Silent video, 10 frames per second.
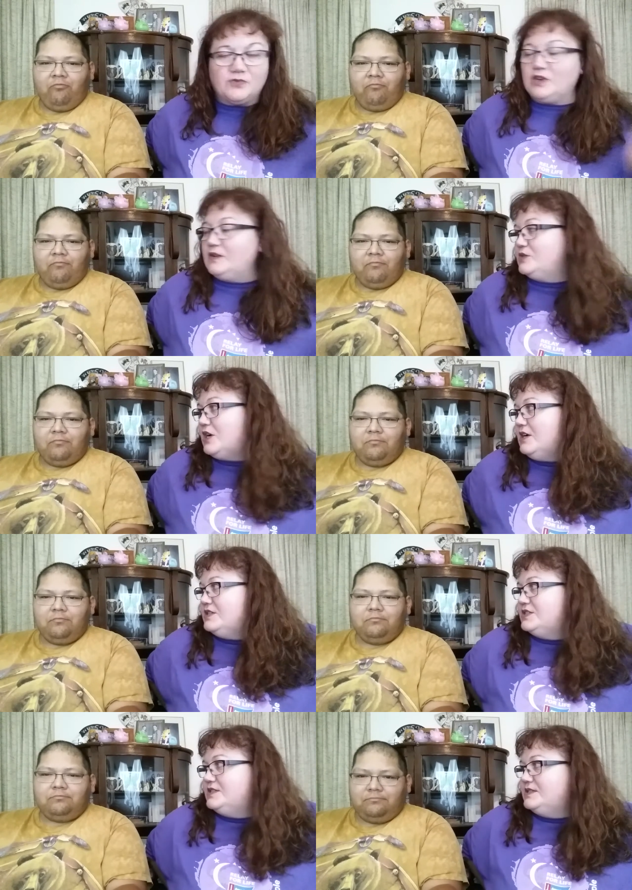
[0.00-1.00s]
Speaker 1: free of
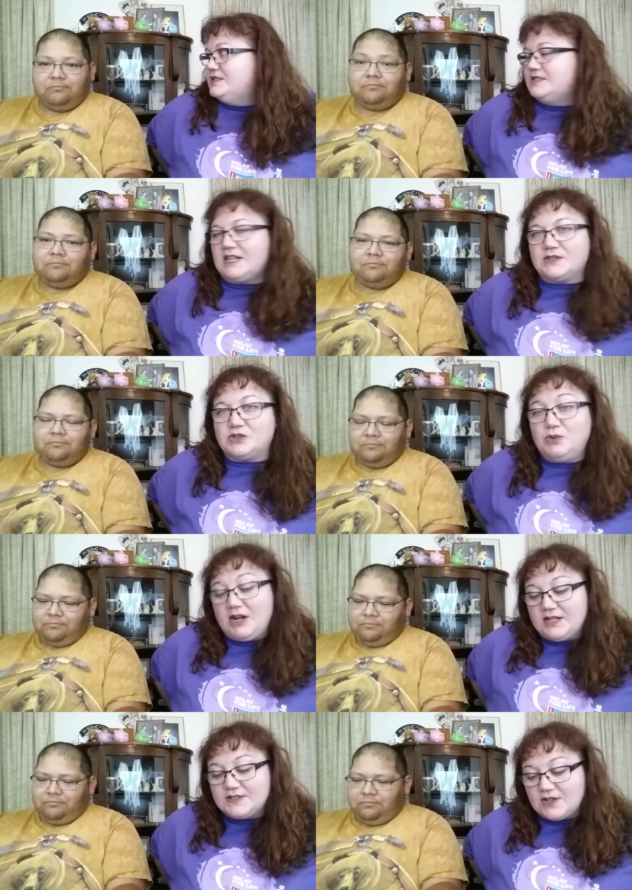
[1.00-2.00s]
charge, since that's what you
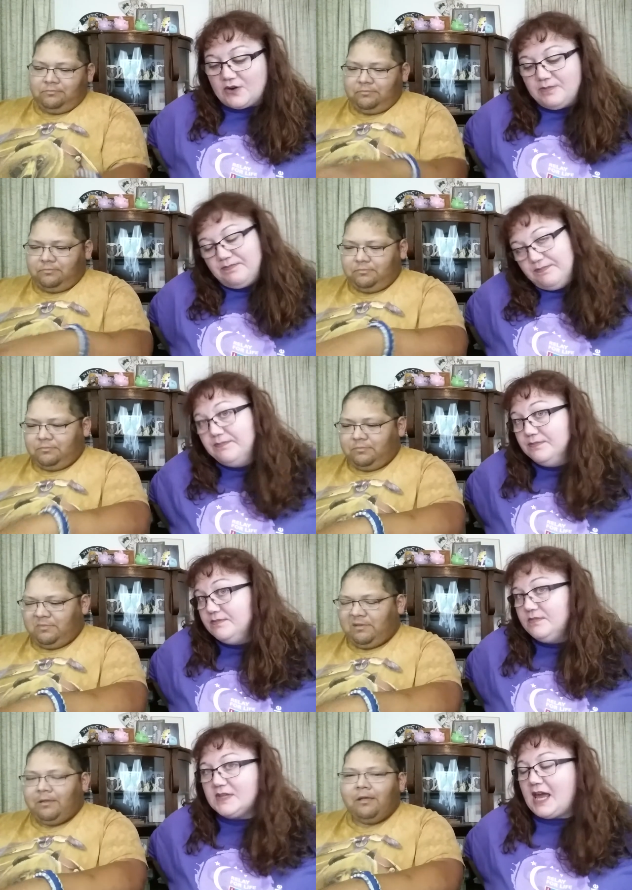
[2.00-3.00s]
wanted. So,
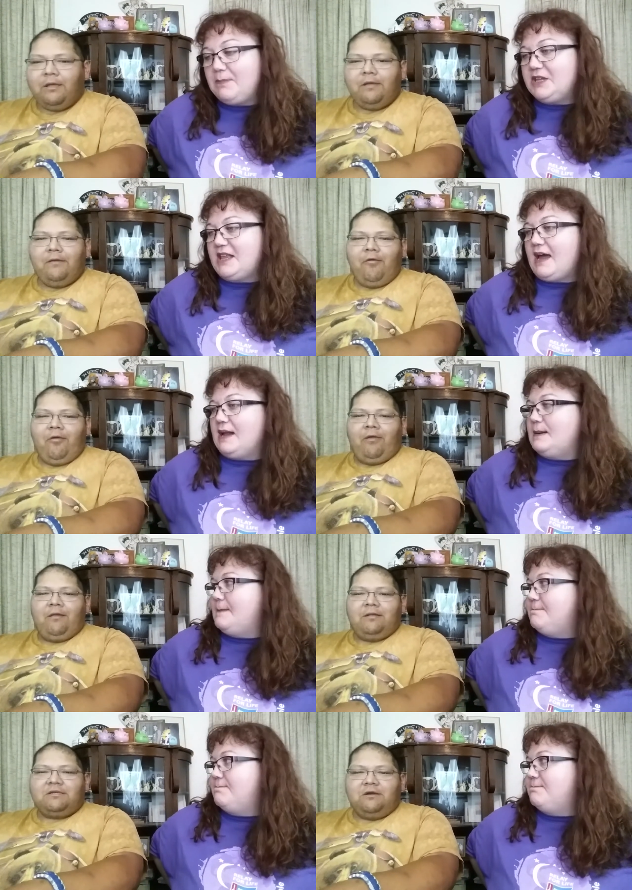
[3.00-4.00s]
can't beat that.
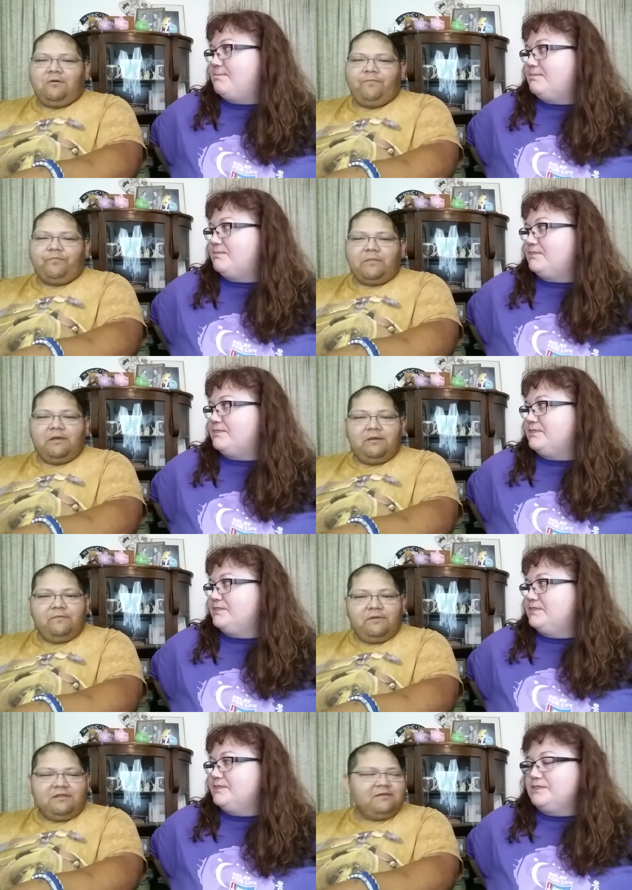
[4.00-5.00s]
Speaker 2: So,
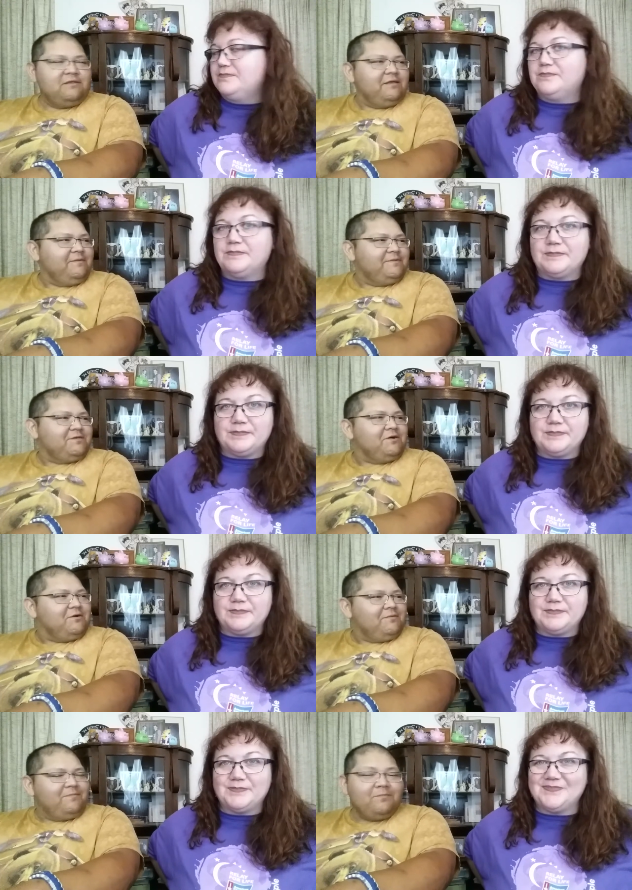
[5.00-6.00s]
with the same
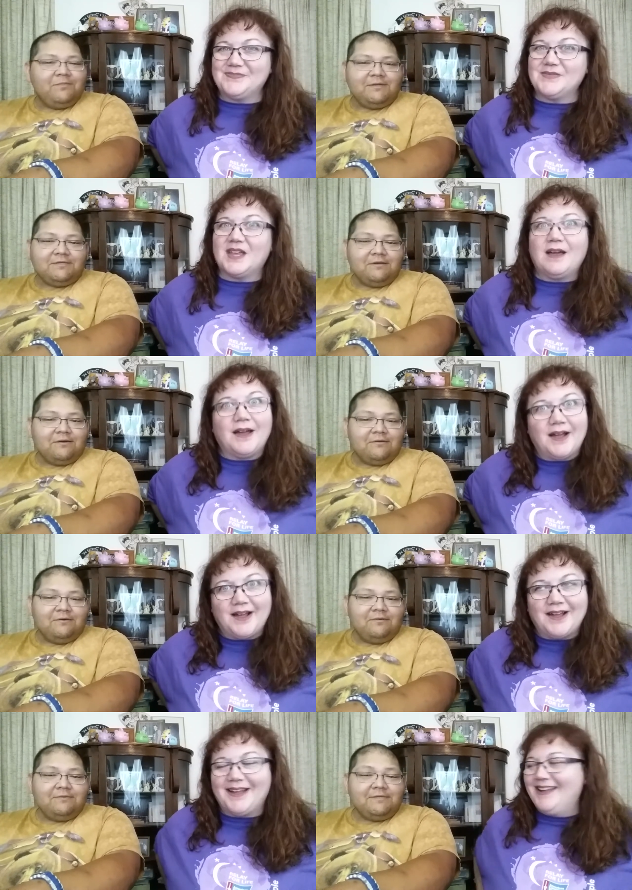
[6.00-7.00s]
song, as y'all
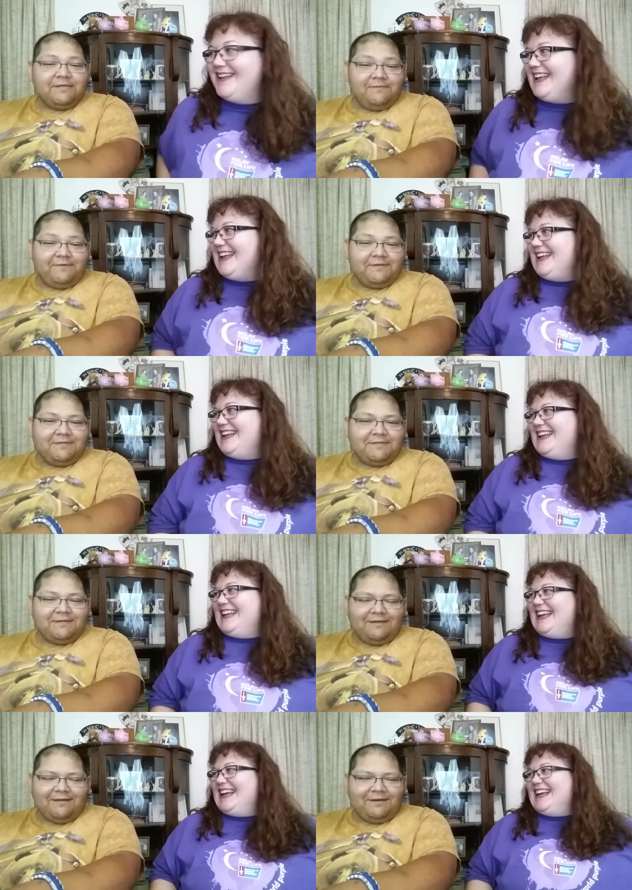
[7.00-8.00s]
know, Sanford and
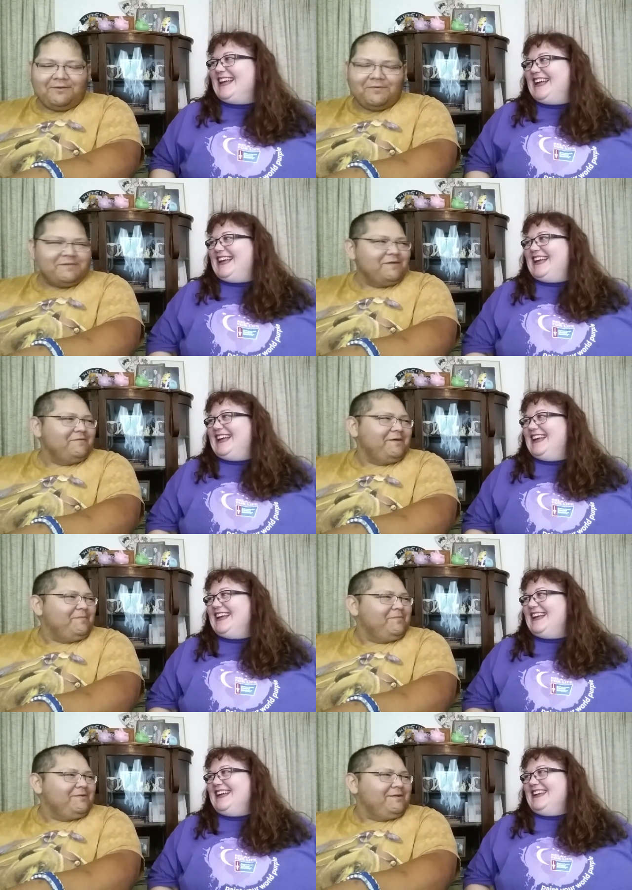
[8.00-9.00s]
Son. I always love
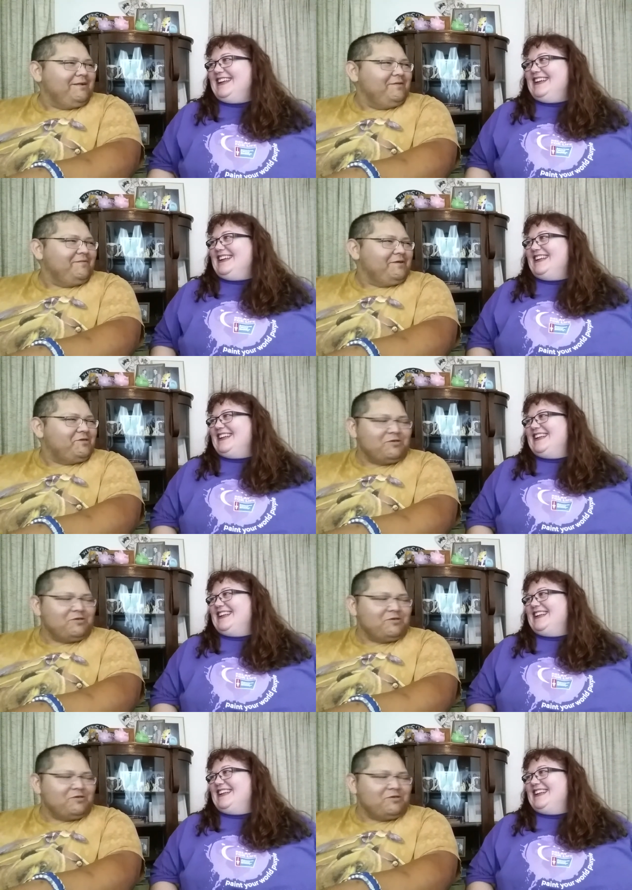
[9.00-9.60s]
that. I love that